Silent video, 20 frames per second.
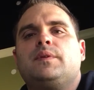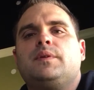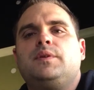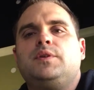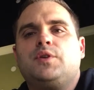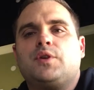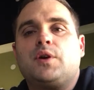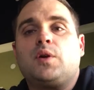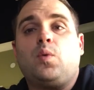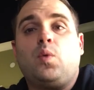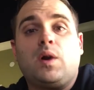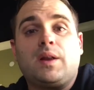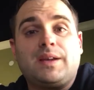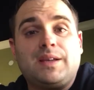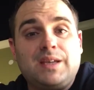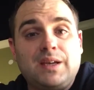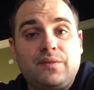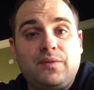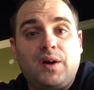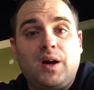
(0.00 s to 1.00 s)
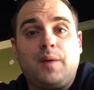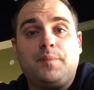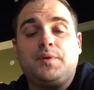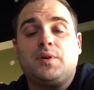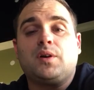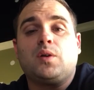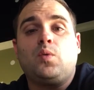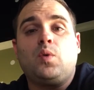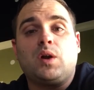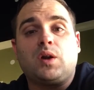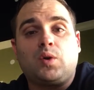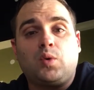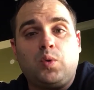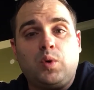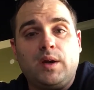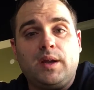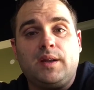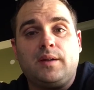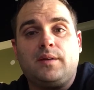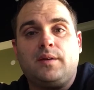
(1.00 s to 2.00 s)
You're going to want to give up. You're going to want to
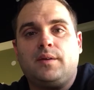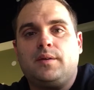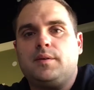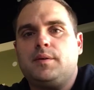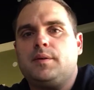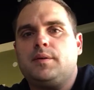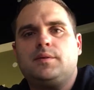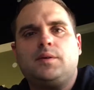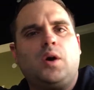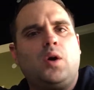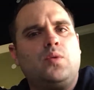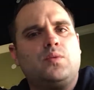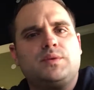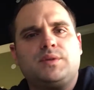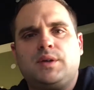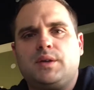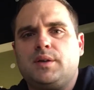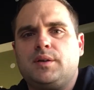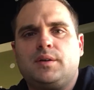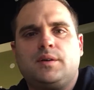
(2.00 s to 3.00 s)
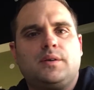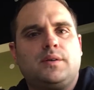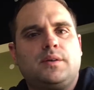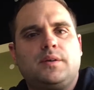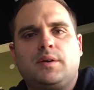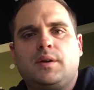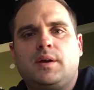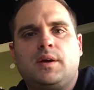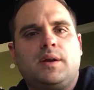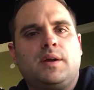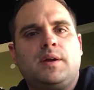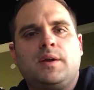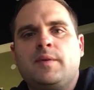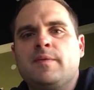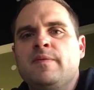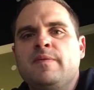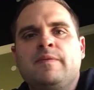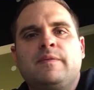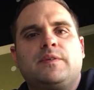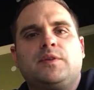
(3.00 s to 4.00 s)
quit. Don't.
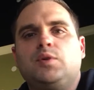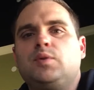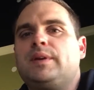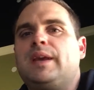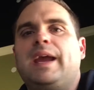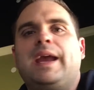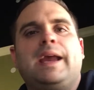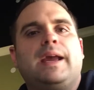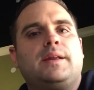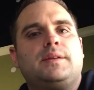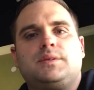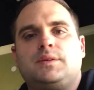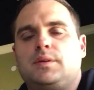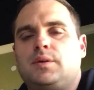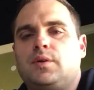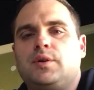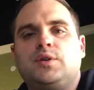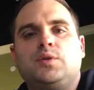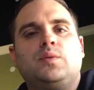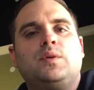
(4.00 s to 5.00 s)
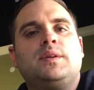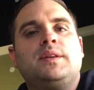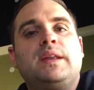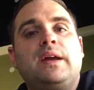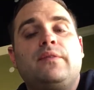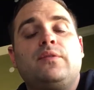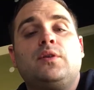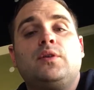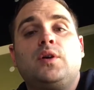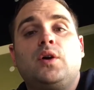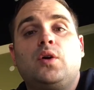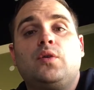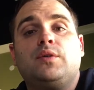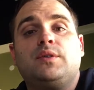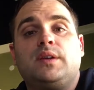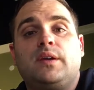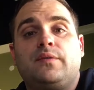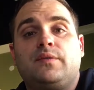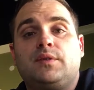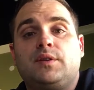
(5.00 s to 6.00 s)
You can't, or you will never know the
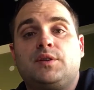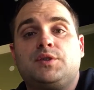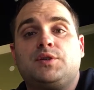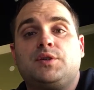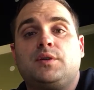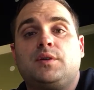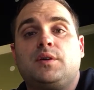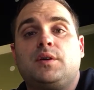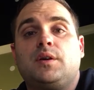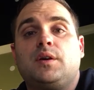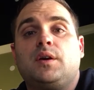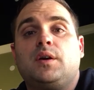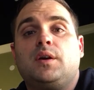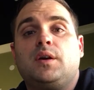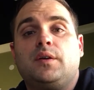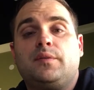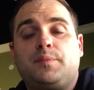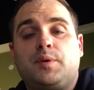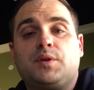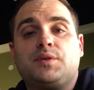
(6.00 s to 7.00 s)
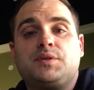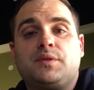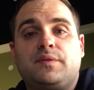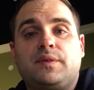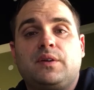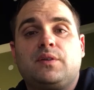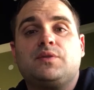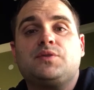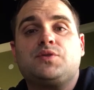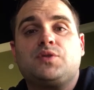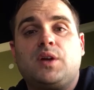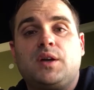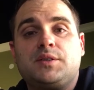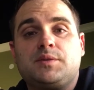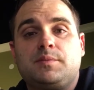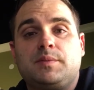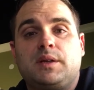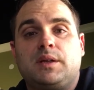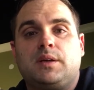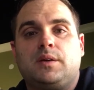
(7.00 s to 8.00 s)
definition of perseverance.
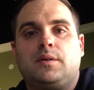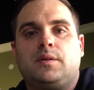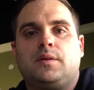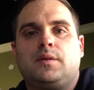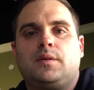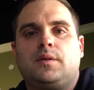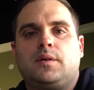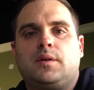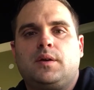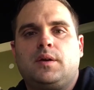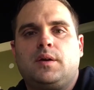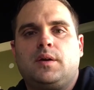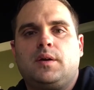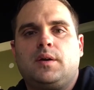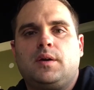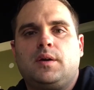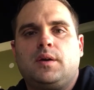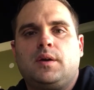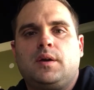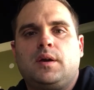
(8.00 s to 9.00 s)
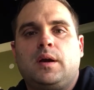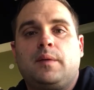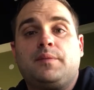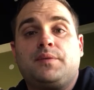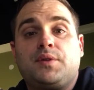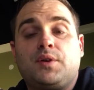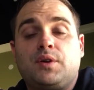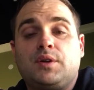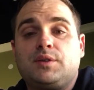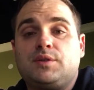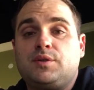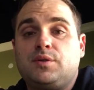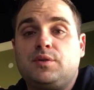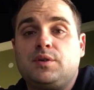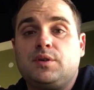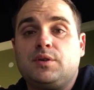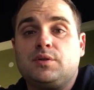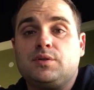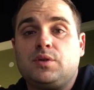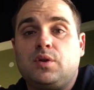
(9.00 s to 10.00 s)
Trust me. I'm 32
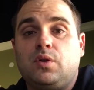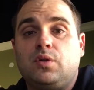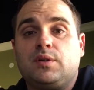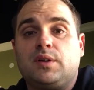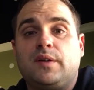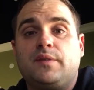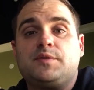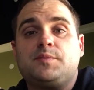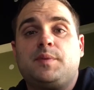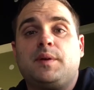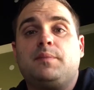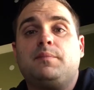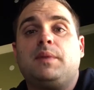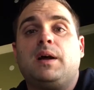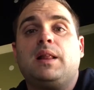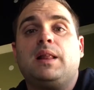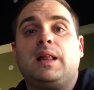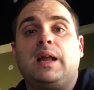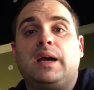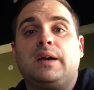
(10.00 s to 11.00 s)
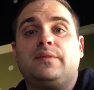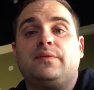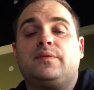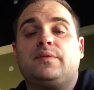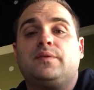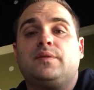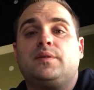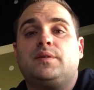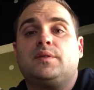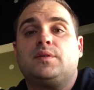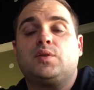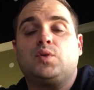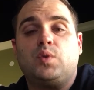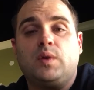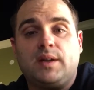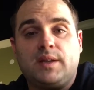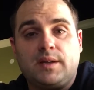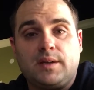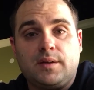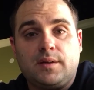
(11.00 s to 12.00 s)
years old and I've spent my life
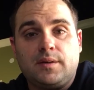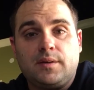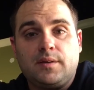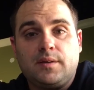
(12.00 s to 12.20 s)
quitting.